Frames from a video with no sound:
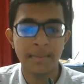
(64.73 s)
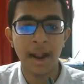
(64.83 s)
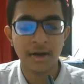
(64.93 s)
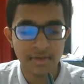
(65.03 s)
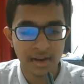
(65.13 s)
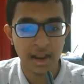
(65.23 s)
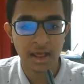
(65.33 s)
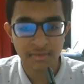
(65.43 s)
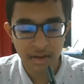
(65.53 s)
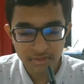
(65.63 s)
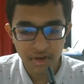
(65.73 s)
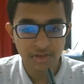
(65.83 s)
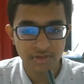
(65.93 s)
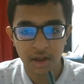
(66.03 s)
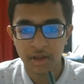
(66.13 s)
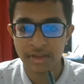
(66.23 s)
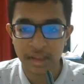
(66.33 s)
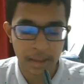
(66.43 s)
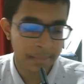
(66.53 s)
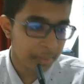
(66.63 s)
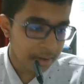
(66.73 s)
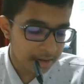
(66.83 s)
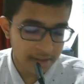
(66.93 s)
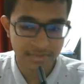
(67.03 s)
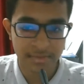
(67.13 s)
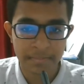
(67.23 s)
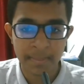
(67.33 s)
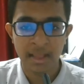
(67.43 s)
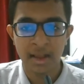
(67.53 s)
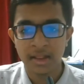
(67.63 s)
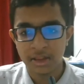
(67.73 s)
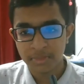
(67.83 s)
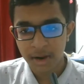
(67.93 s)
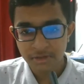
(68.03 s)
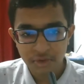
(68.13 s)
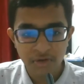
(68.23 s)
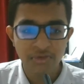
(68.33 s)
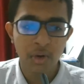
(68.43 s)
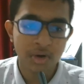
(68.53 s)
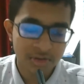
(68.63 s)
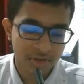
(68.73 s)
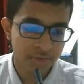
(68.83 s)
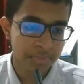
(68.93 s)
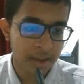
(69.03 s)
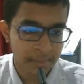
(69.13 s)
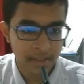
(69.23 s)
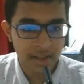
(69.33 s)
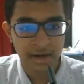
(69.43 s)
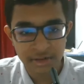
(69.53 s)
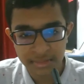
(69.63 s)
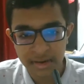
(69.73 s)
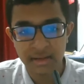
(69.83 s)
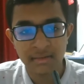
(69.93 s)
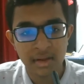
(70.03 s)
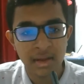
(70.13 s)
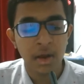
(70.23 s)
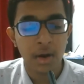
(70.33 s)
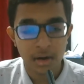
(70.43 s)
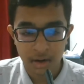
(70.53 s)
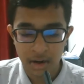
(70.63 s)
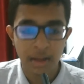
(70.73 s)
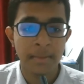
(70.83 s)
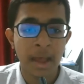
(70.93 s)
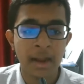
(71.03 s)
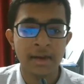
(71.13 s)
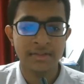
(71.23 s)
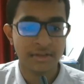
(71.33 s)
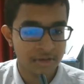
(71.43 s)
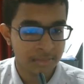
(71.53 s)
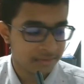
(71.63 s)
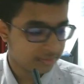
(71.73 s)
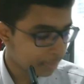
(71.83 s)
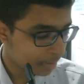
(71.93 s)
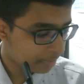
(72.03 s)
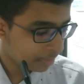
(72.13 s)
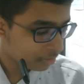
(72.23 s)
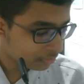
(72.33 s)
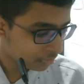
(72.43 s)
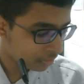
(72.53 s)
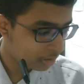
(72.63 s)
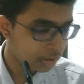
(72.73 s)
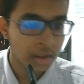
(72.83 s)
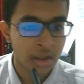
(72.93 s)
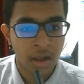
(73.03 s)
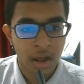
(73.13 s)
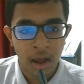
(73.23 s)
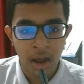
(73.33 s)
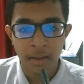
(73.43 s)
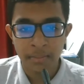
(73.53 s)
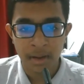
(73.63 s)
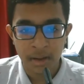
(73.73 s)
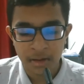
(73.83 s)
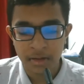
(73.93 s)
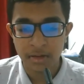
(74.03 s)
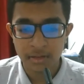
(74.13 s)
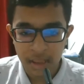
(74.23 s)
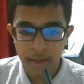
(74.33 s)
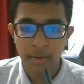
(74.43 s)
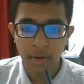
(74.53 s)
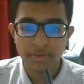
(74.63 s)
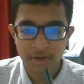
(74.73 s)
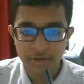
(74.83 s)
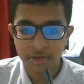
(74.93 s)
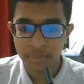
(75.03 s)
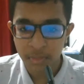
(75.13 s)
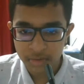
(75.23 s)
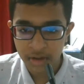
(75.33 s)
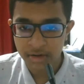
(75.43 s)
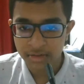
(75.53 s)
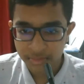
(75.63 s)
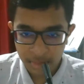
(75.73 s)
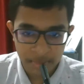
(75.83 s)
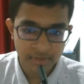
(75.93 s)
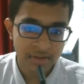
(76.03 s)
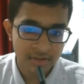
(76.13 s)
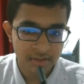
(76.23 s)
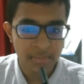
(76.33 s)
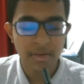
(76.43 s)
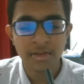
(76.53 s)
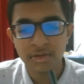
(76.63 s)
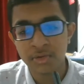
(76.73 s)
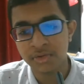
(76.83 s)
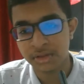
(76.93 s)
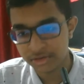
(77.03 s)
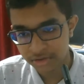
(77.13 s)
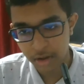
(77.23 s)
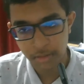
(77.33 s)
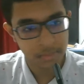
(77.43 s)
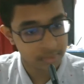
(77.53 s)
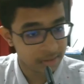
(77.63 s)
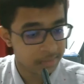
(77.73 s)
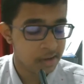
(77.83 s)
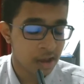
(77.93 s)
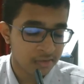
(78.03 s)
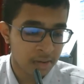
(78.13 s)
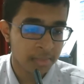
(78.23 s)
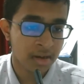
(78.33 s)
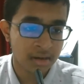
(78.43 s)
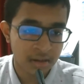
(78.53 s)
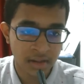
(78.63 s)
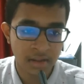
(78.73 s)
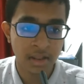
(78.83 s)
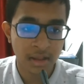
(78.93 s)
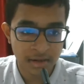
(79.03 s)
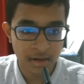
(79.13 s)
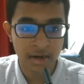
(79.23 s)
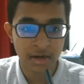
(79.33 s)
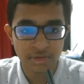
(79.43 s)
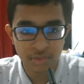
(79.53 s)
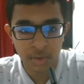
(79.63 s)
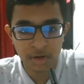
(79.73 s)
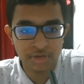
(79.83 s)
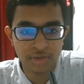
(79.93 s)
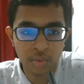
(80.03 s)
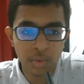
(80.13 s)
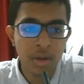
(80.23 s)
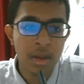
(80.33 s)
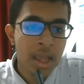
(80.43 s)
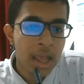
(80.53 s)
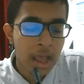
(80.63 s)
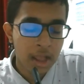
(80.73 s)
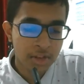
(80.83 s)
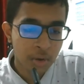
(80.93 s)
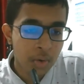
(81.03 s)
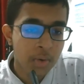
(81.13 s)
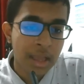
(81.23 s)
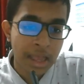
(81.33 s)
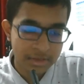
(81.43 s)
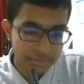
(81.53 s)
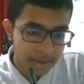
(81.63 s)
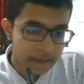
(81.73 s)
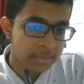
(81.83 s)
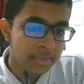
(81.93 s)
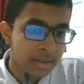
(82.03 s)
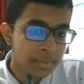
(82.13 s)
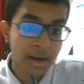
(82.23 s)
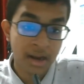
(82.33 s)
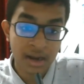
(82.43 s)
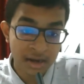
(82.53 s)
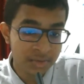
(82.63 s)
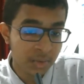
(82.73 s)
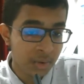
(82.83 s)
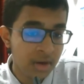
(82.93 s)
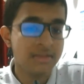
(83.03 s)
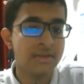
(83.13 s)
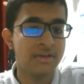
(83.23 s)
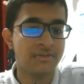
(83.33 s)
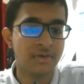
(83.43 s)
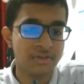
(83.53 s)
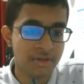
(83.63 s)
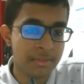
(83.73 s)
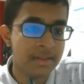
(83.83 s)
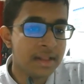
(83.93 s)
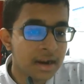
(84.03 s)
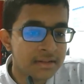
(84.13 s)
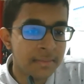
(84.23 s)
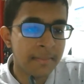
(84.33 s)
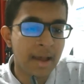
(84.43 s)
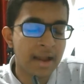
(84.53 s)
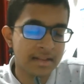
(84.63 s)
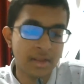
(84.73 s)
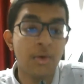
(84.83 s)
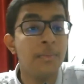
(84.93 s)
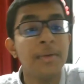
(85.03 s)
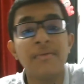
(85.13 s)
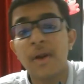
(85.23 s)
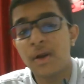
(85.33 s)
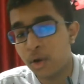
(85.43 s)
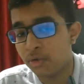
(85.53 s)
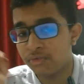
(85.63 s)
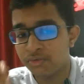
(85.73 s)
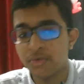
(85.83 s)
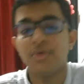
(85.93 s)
battery life and fast charging capabilities. The smartphone flaunts a Super AMOLED display and a 6 GB of RAM and powerful um, uh, camera options on both ends, promising seamless usage. However, the availability, the internal storage though expandable, but it is only 64 GB. That's a bad thing, or beware of.